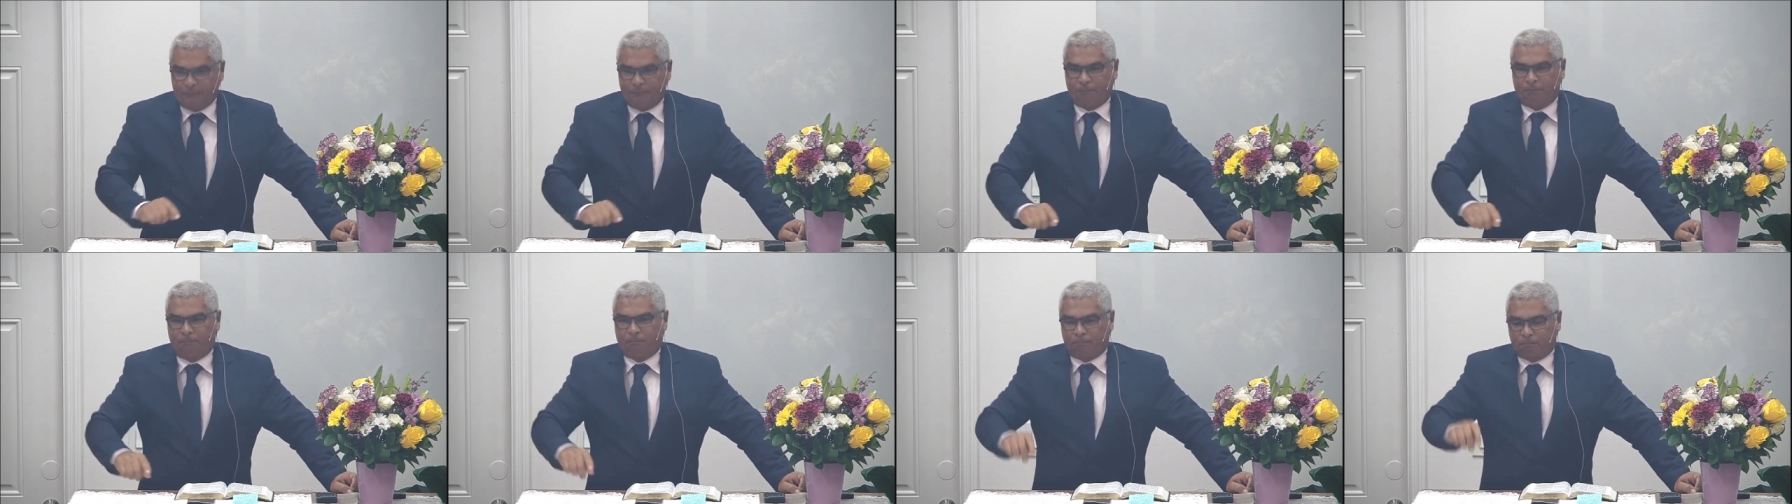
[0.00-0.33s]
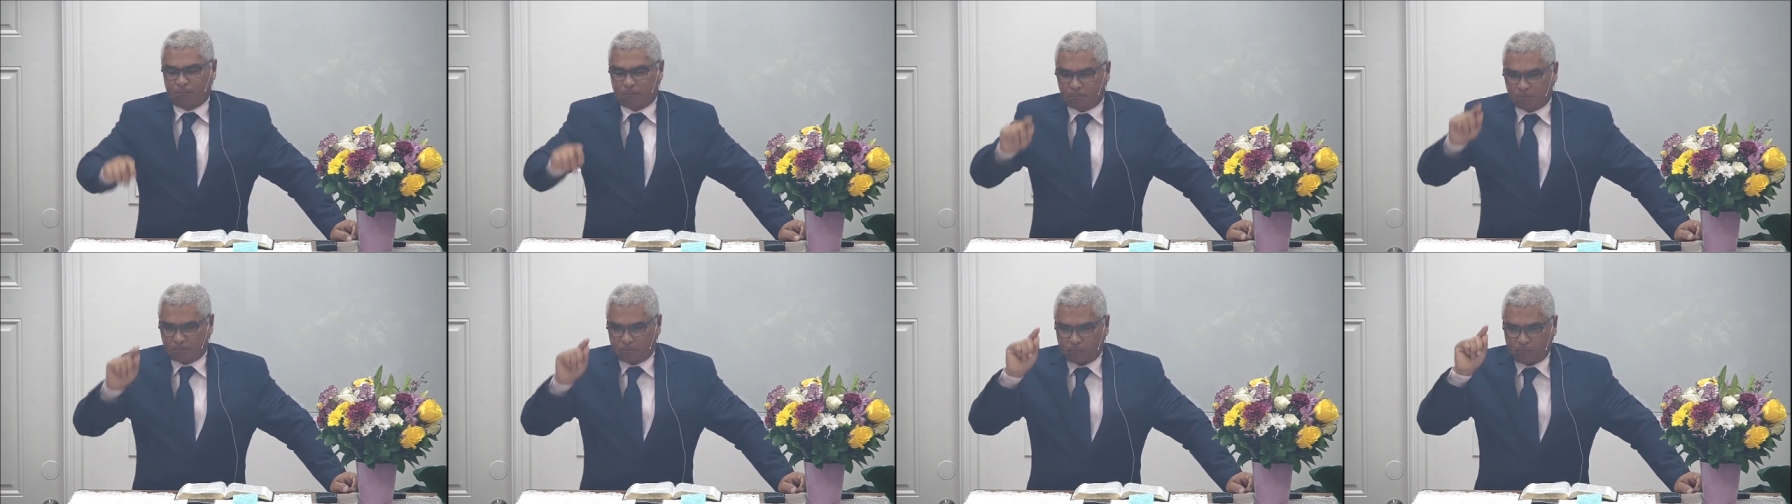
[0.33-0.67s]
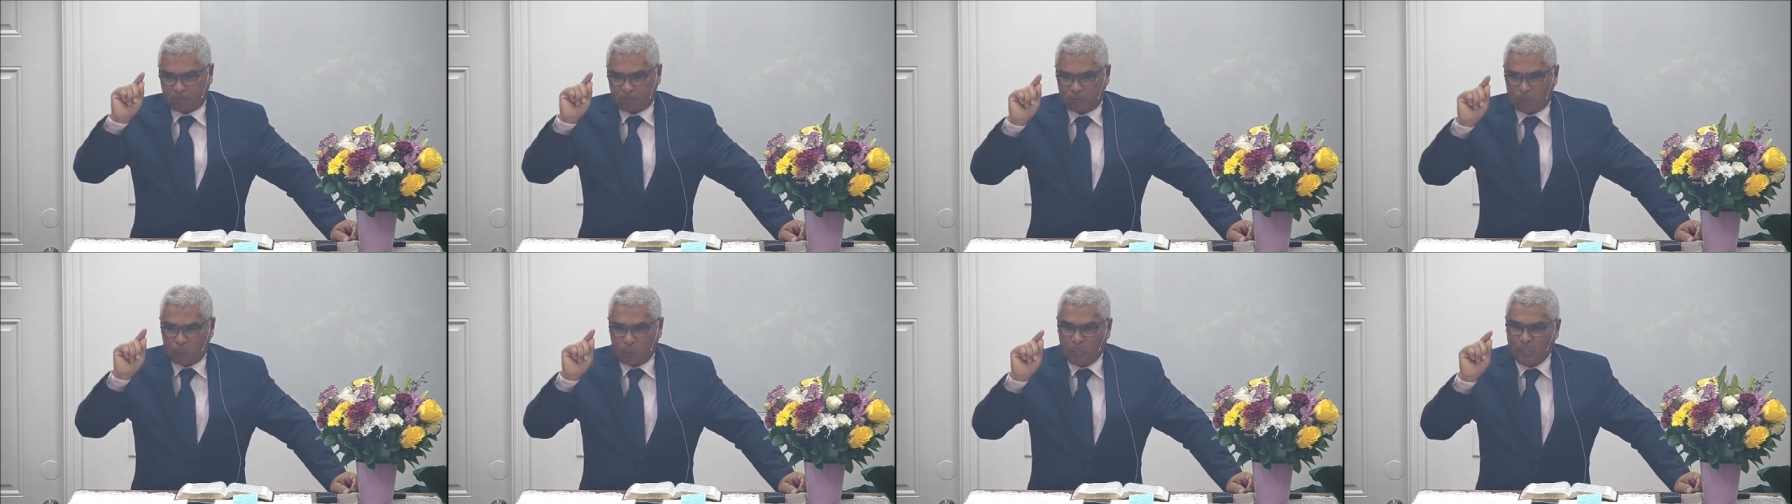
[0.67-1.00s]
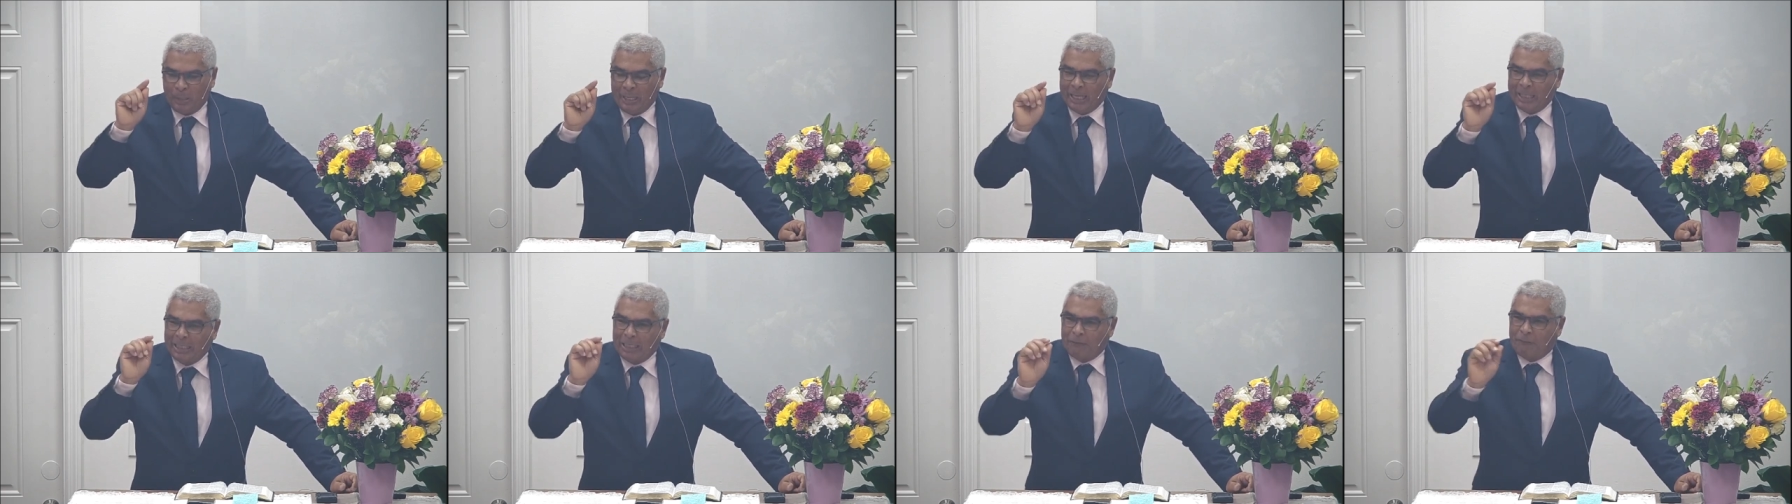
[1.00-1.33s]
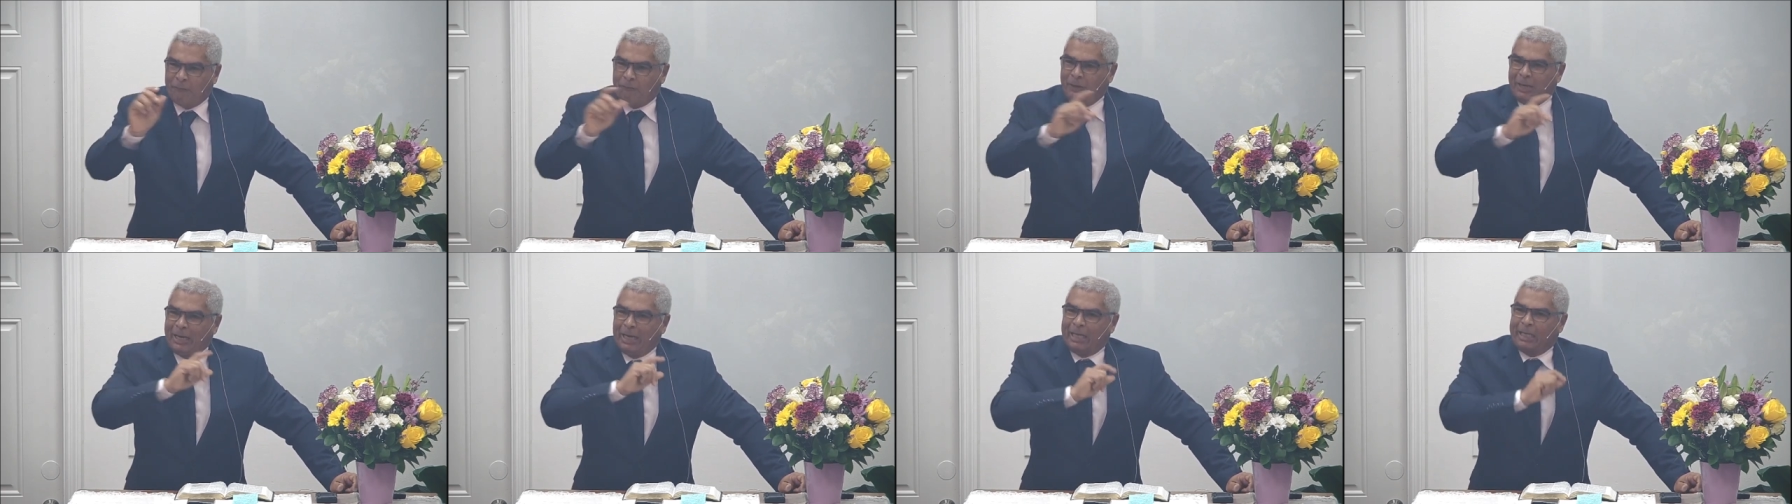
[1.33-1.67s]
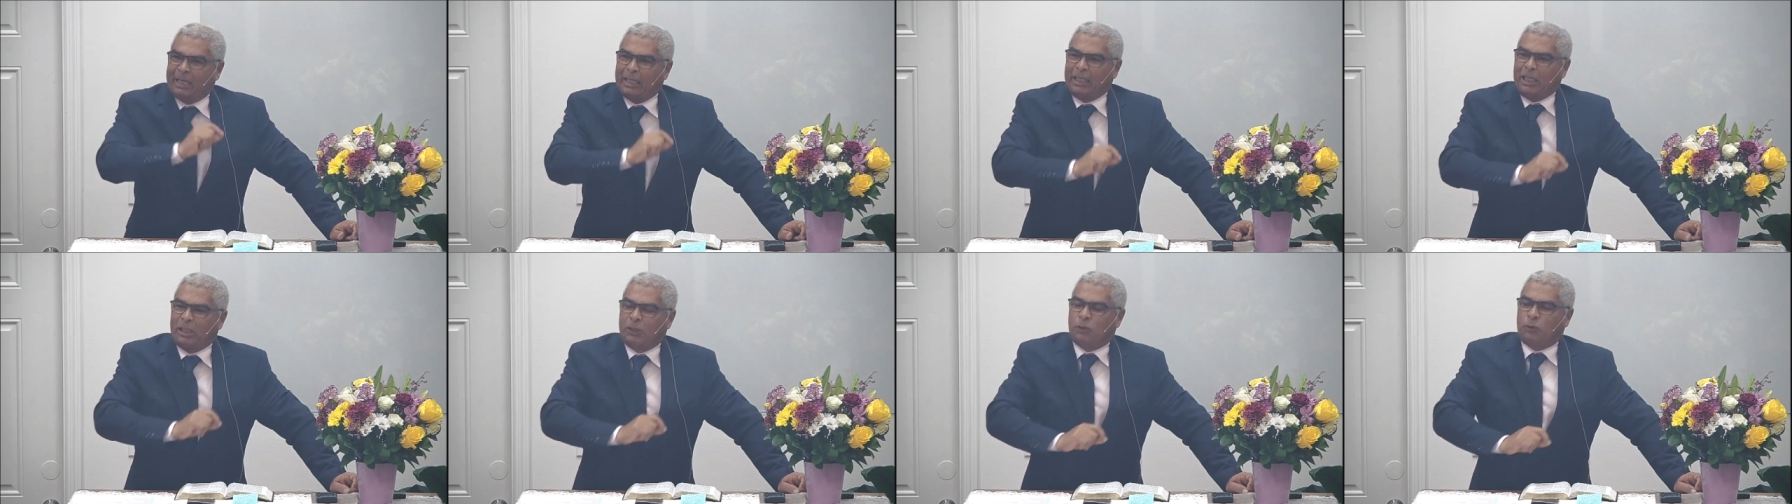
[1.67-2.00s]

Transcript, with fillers: so that the girl